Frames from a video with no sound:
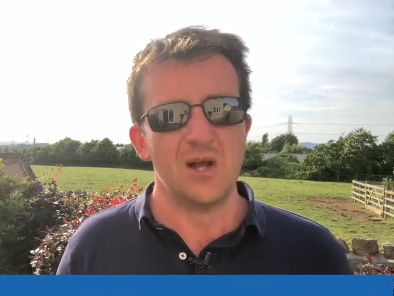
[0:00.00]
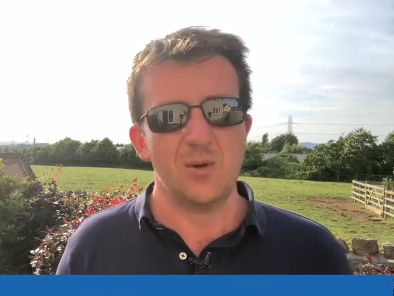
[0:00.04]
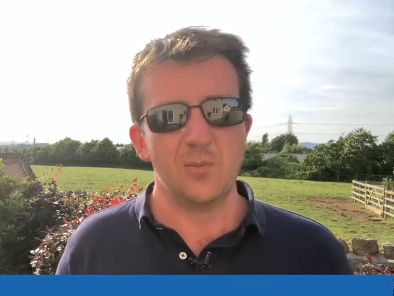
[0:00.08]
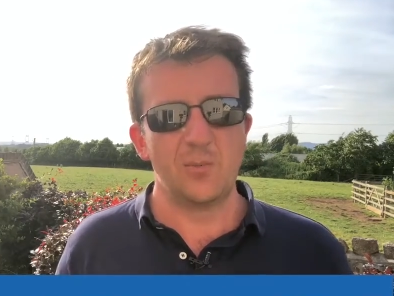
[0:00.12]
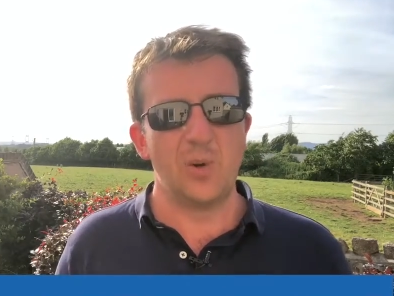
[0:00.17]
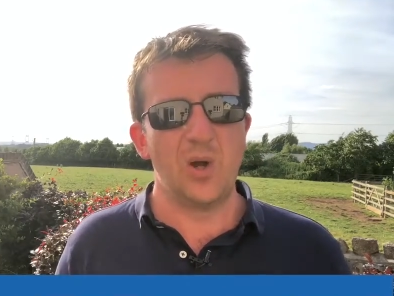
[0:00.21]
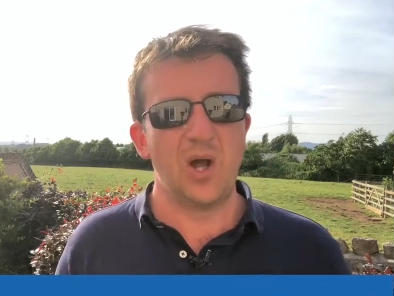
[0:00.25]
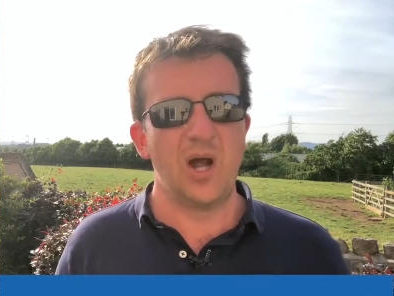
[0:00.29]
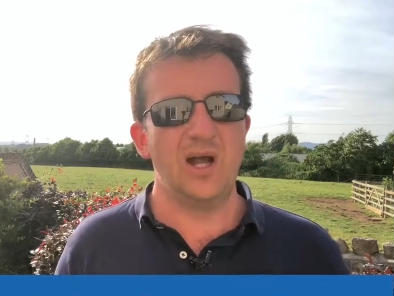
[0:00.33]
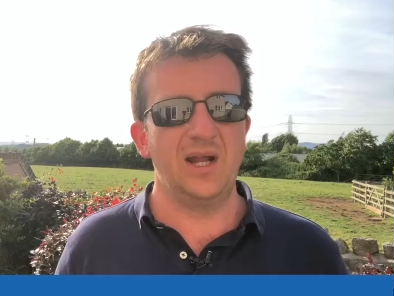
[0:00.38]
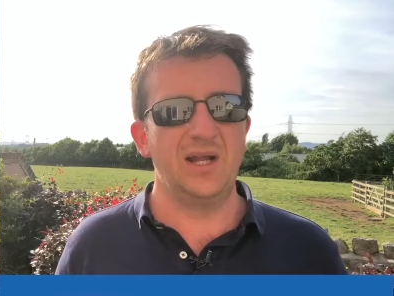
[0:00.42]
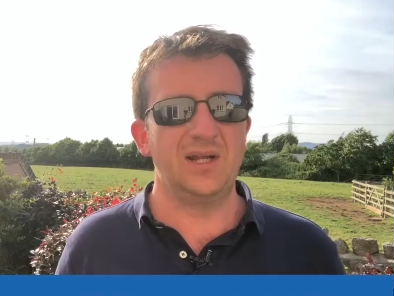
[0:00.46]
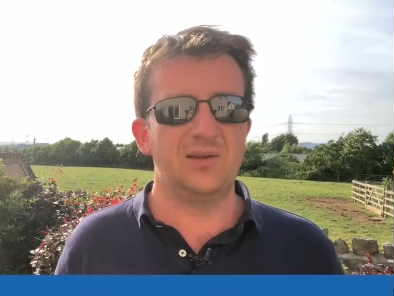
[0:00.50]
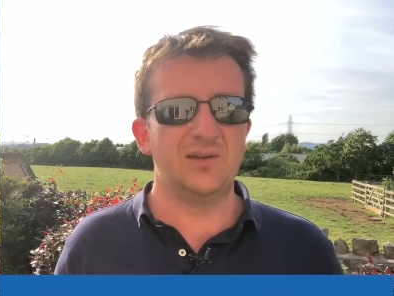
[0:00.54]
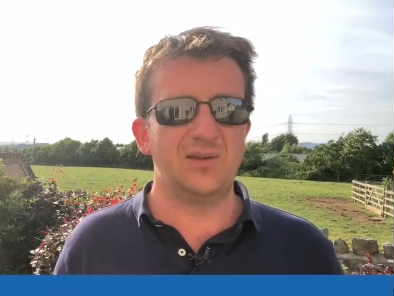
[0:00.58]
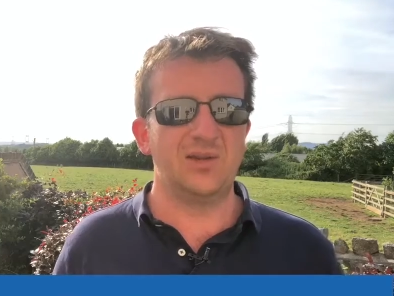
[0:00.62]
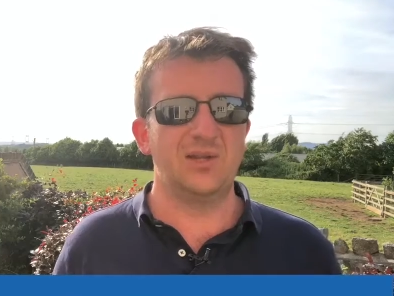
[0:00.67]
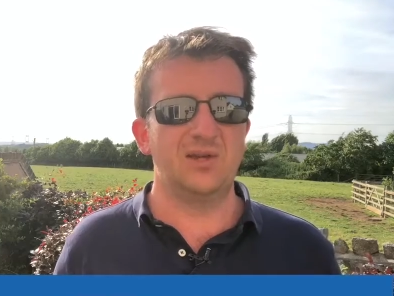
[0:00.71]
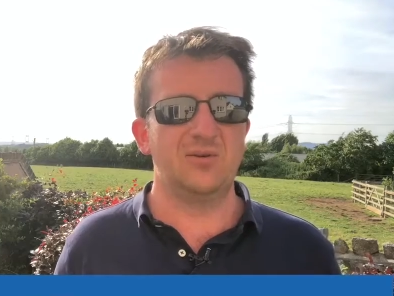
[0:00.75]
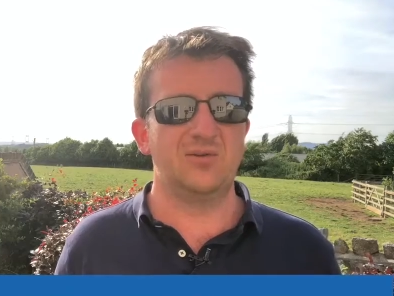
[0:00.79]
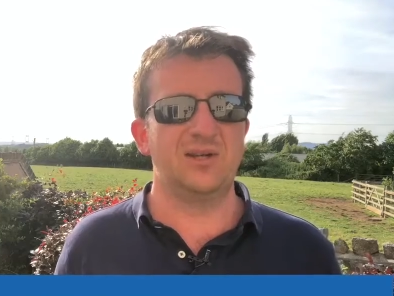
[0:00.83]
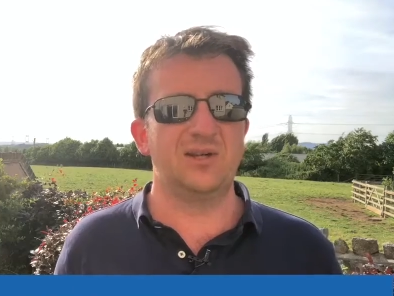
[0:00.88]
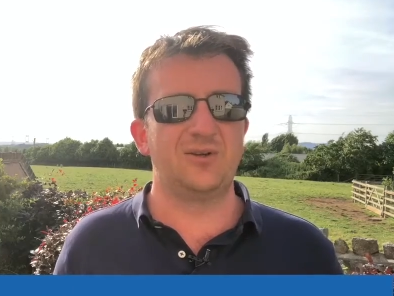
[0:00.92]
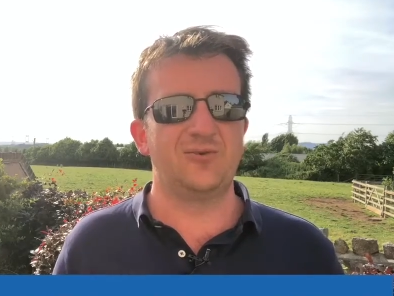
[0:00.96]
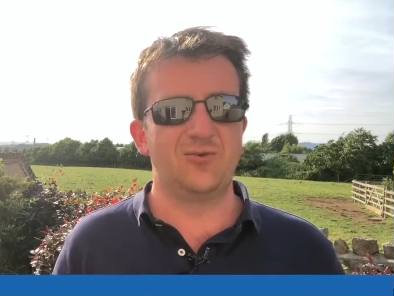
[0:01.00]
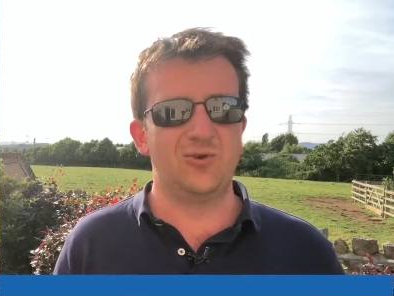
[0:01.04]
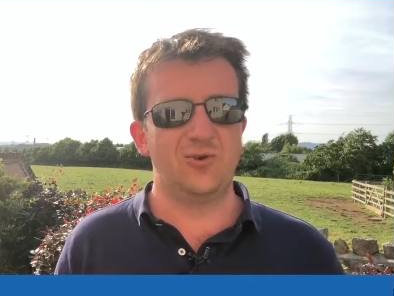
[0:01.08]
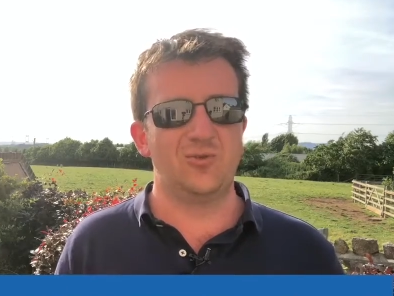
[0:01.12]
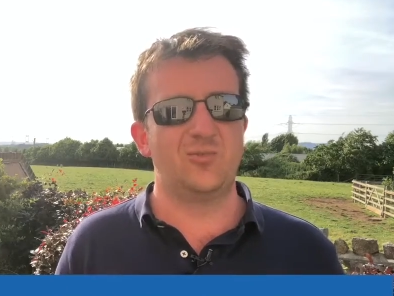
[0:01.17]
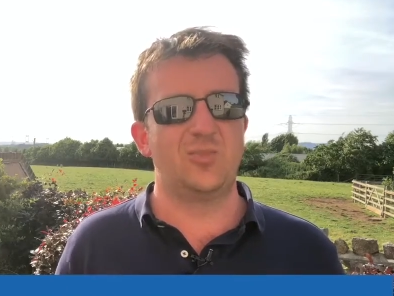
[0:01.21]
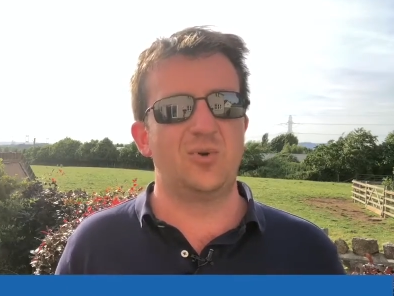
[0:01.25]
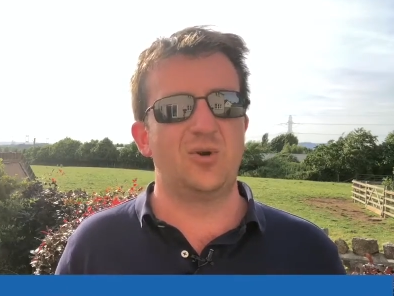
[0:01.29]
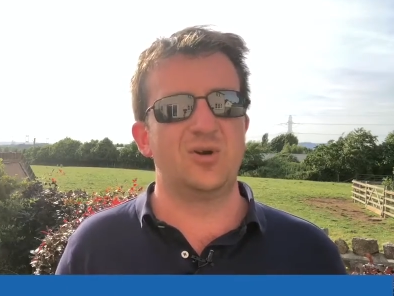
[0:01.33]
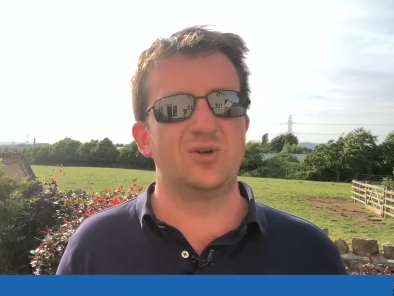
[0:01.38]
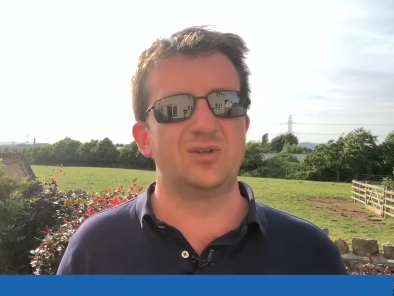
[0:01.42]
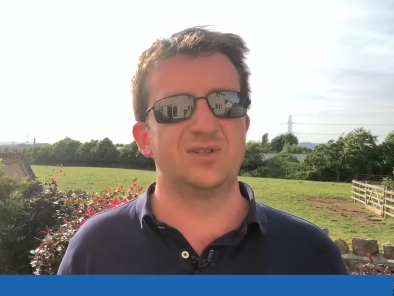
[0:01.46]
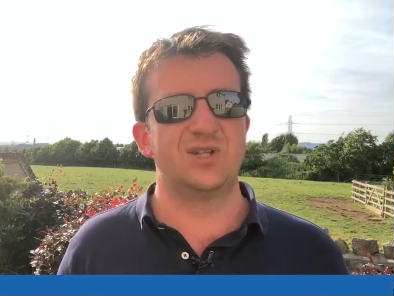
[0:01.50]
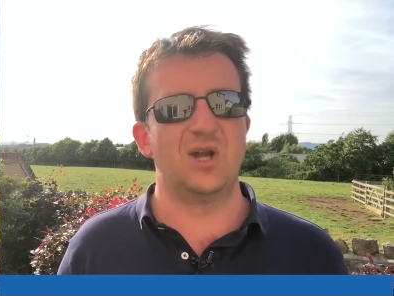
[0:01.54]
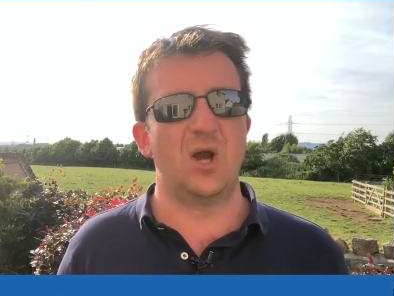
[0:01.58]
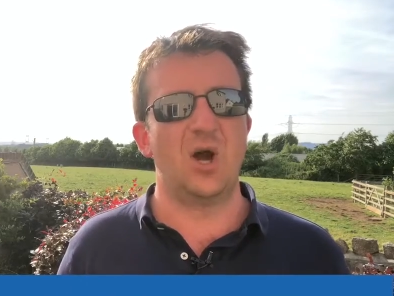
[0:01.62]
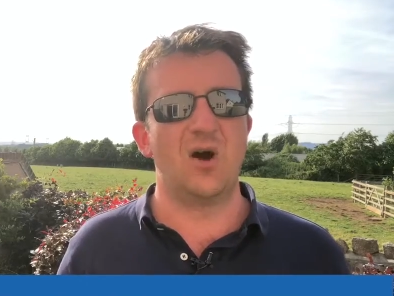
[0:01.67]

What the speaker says: But in theory, group plots